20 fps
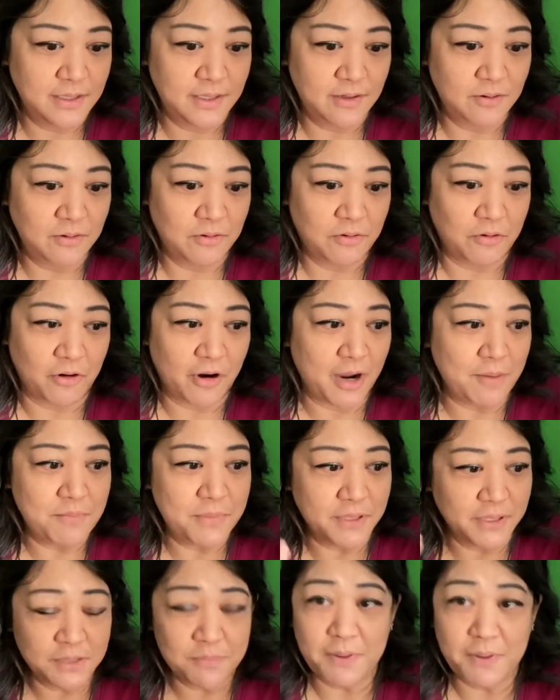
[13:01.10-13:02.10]
or I
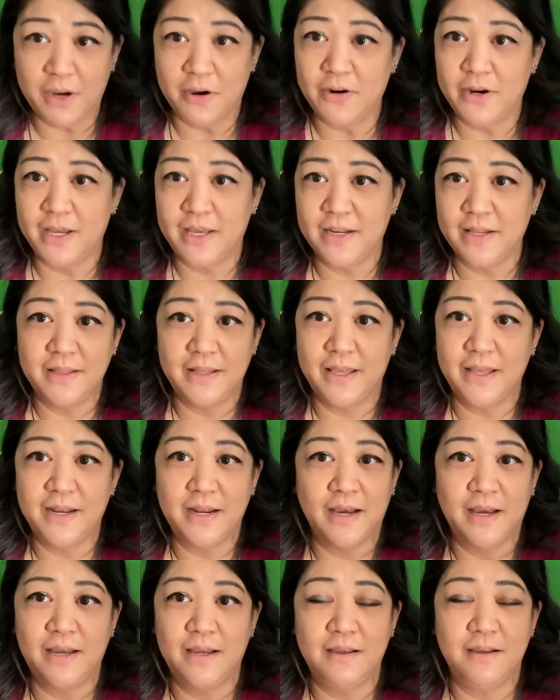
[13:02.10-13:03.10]
milled about it, and then
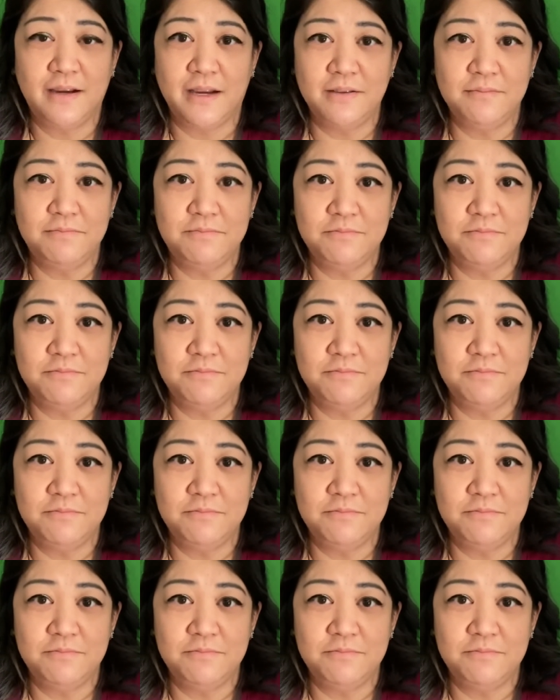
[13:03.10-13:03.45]
I